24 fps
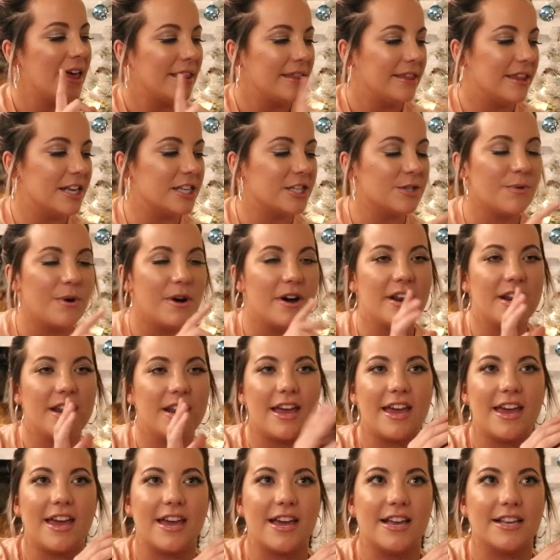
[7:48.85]
This one
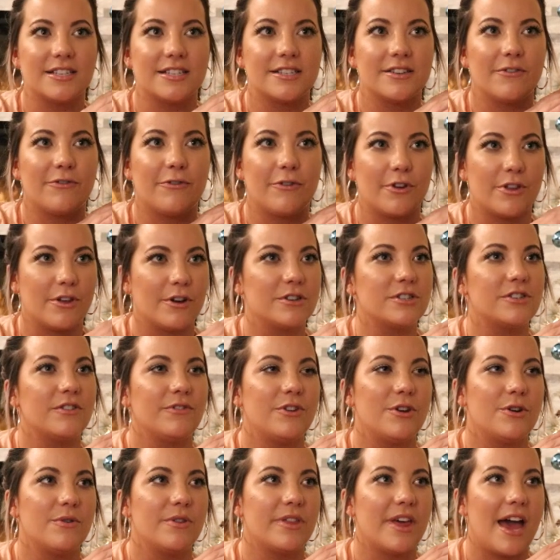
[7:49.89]
is for those of
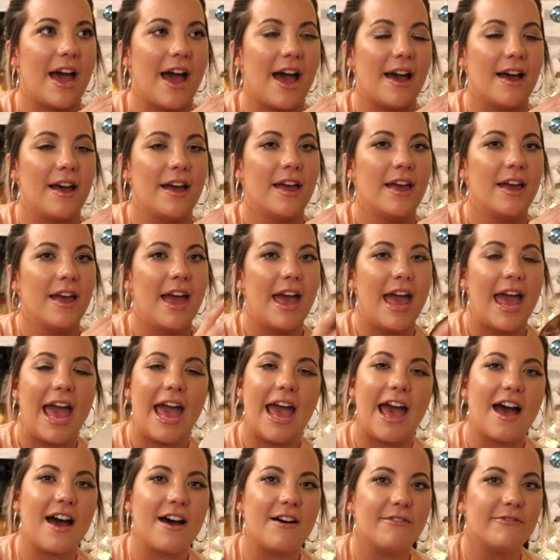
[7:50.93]
you that
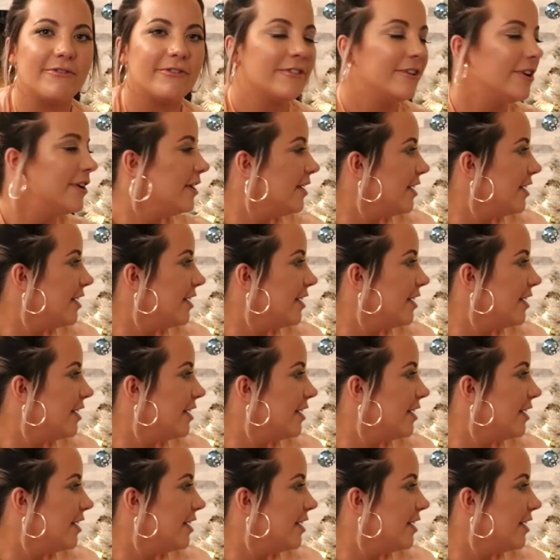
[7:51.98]
have